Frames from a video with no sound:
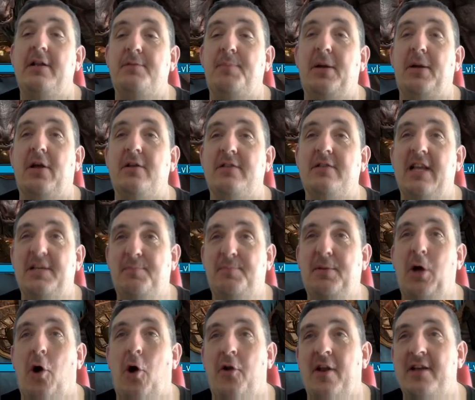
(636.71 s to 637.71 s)
Because let's be
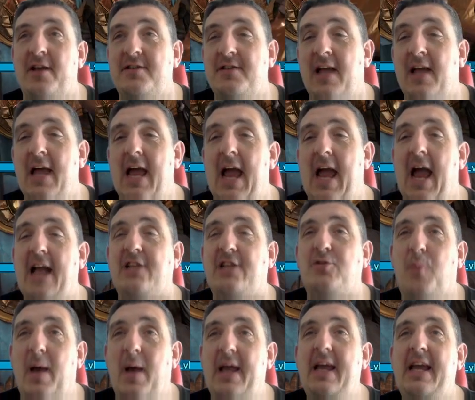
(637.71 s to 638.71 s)
honest, it's
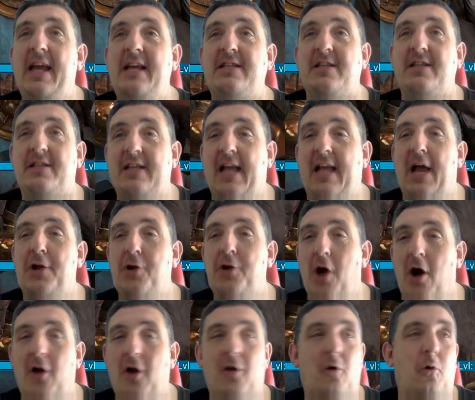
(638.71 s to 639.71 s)
way easier to get
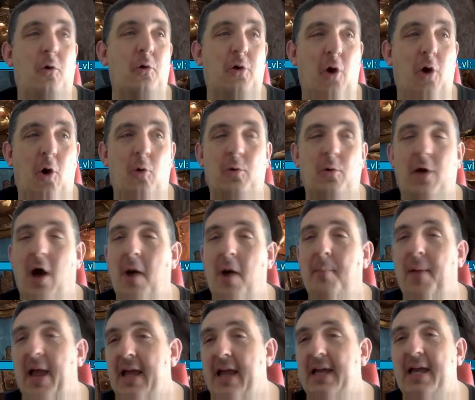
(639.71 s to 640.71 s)
Gnarlhorn, Coldheart,
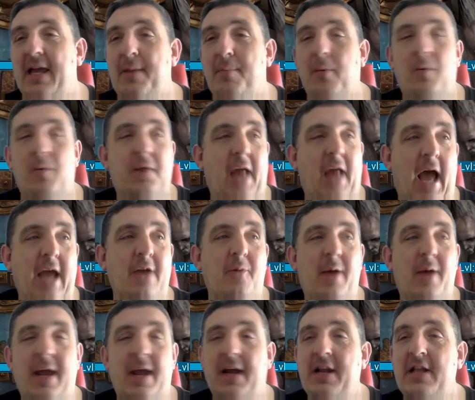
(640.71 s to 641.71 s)
Painkeeper with high
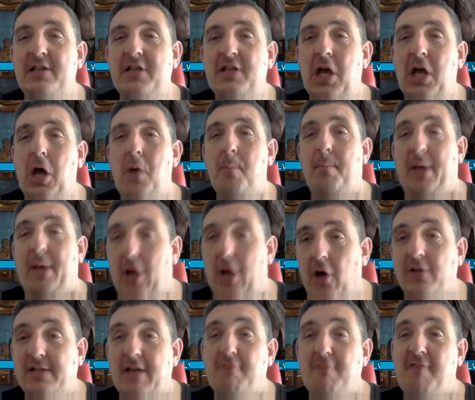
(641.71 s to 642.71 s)
Awakenings
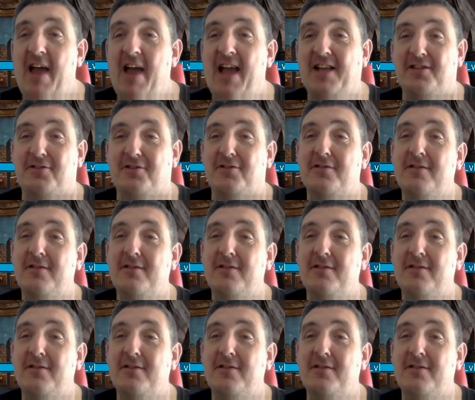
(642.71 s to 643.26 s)
because they're rares.